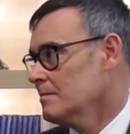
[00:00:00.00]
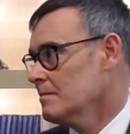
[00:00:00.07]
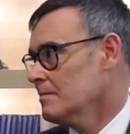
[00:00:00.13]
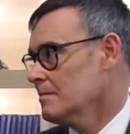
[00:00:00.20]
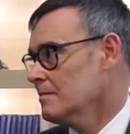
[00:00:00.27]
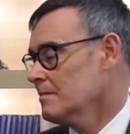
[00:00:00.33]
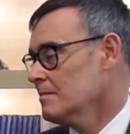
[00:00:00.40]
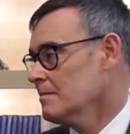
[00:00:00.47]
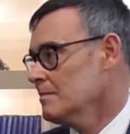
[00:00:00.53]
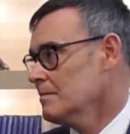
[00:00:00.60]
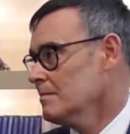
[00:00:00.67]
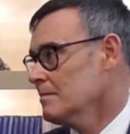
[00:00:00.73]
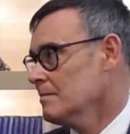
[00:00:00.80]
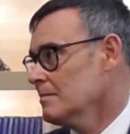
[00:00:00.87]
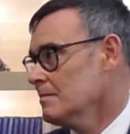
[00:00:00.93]

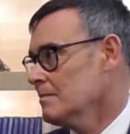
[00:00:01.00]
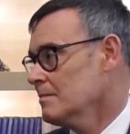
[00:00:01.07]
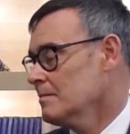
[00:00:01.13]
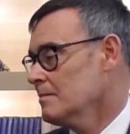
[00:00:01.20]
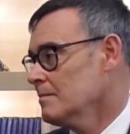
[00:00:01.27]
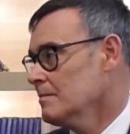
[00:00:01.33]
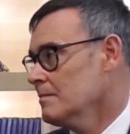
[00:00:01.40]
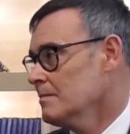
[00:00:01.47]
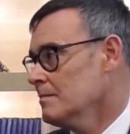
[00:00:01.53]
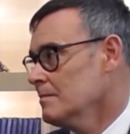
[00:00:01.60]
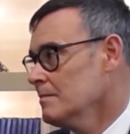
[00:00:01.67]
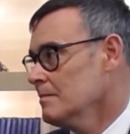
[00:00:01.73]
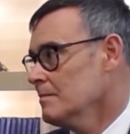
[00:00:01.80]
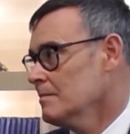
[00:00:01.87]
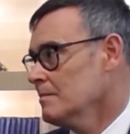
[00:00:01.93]

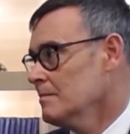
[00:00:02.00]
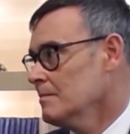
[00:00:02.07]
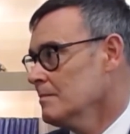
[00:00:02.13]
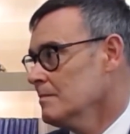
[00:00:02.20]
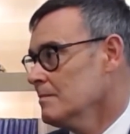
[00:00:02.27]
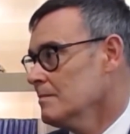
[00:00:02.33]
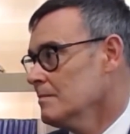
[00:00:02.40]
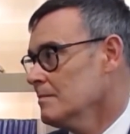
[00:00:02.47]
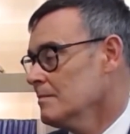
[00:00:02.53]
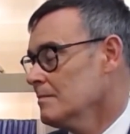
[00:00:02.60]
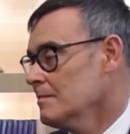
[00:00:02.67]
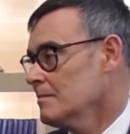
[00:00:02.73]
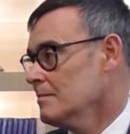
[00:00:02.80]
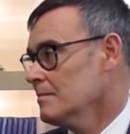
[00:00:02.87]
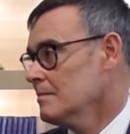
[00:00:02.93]

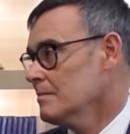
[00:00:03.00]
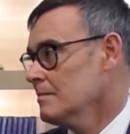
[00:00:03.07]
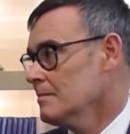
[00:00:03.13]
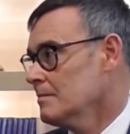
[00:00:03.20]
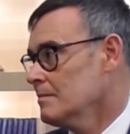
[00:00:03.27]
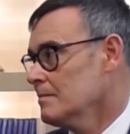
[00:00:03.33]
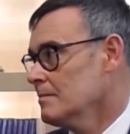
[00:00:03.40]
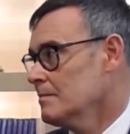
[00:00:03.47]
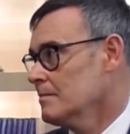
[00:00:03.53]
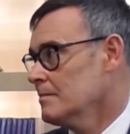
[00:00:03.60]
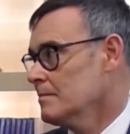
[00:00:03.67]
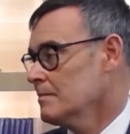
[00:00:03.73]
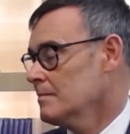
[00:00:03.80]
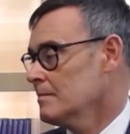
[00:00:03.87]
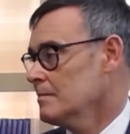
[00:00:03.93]

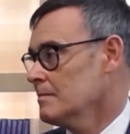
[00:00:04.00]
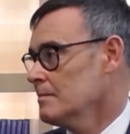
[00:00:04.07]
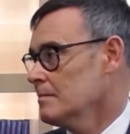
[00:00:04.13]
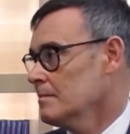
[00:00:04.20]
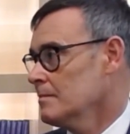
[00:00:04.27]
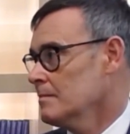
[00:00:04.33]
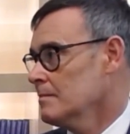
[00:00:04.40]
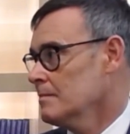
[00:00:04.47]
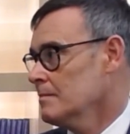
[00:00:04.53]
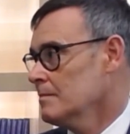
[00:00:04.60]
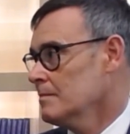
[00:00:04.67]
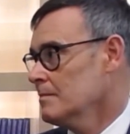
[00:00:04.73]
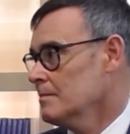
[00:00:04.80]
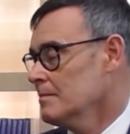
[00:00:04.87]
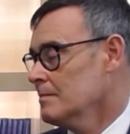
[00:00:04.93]

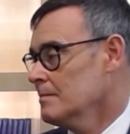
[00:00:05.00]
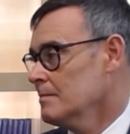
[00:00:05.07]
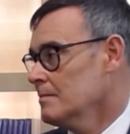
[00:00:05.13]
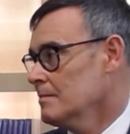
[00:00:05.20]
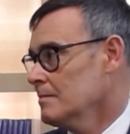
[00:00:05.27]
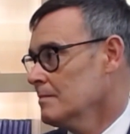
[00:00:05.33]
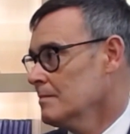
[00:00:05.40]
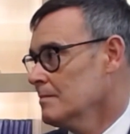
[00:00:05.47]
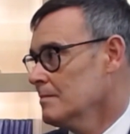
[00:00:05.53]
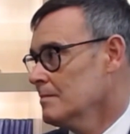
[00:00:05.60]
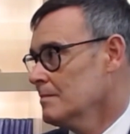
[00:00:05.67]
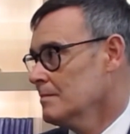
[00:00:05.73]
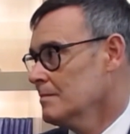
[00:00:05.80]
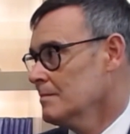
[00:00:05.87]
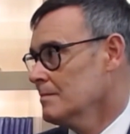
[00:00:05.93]

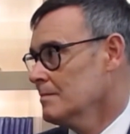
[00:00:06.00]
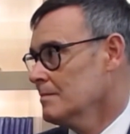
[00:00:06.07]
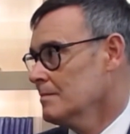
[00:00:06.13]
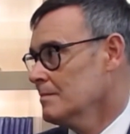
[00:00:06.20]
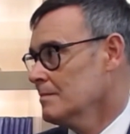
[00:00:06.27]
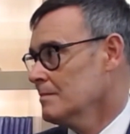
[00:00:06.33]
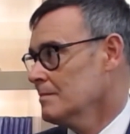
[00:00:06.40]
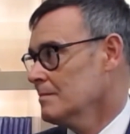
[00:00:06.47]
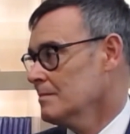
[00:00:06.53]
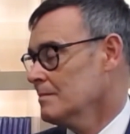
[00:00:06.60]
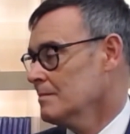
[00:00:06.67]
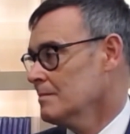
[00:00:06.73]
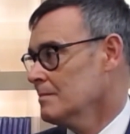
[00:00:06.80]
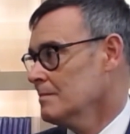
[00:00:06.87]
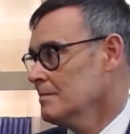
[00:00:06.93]

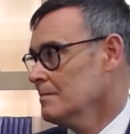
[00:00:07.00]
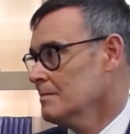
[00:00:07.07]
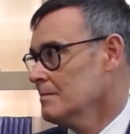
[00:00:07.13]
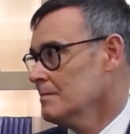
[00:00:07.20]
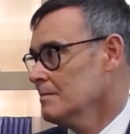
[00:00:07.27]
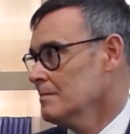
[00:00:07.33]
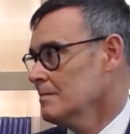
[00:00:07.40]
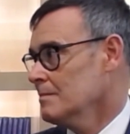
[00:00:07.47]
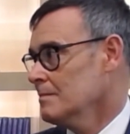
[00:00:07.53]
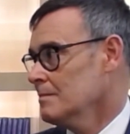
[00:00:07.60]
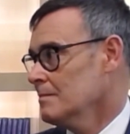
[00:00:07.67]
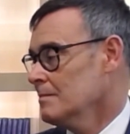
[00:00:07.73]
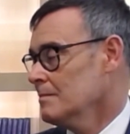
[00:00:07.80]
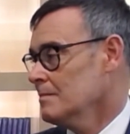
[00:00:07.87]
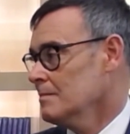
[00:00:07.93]
[no speech]